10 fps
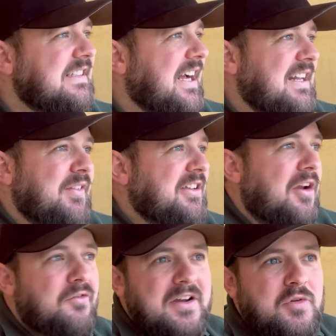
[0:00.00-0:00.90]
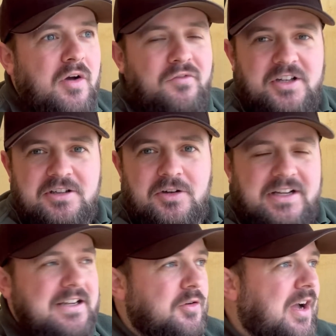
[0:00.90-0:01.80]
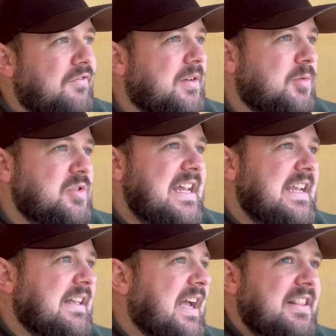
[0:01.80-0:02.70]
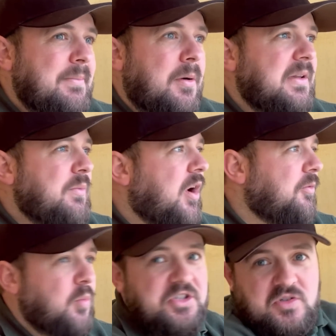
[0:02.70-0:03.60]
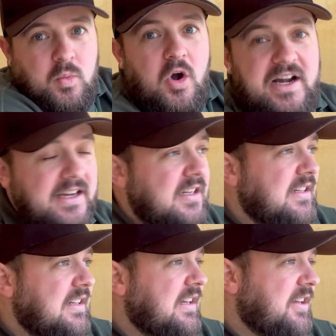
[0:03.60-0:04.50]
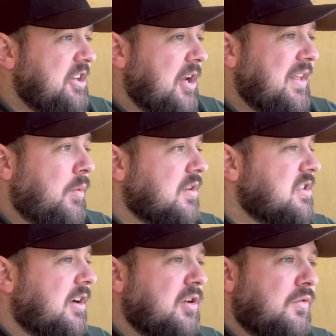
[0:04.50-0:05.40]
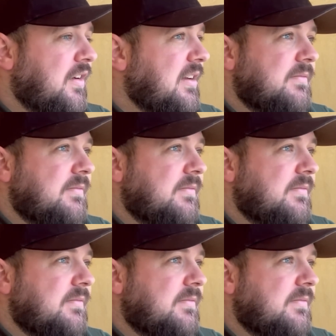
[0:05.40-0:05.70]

And if they don't feel confident on it or comfortable taking that, they probably won't, which is why, you know, that one turned off it.